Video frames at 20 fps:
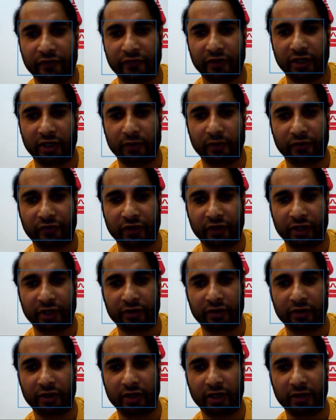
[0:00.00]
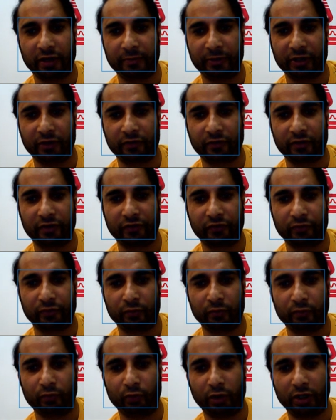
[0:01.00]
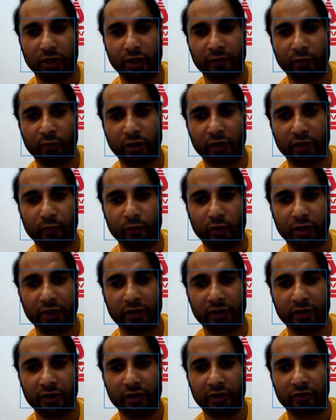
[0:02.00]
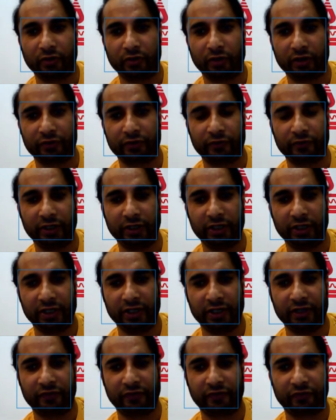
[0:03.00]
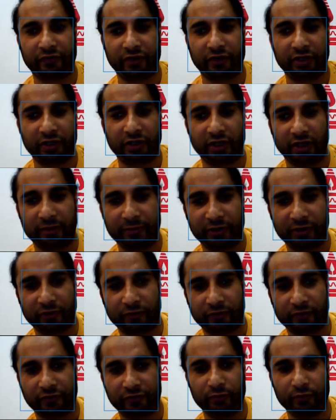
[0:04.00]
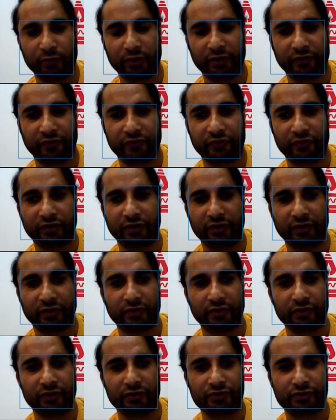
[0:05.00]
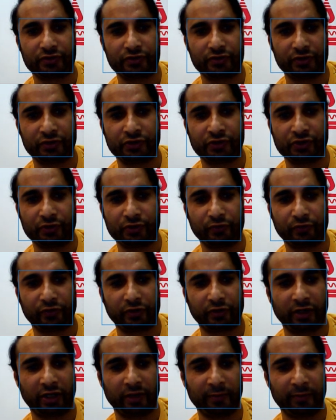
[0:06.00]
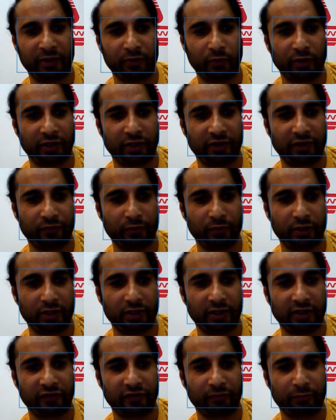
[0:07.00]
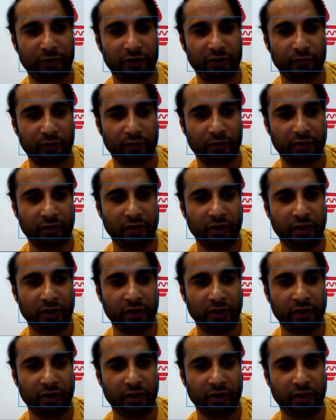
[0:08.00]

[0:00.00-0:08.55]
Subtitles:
can see I have assigned an IP address 111.3. It's a static IP address. You can choose a dynamic one as well as per your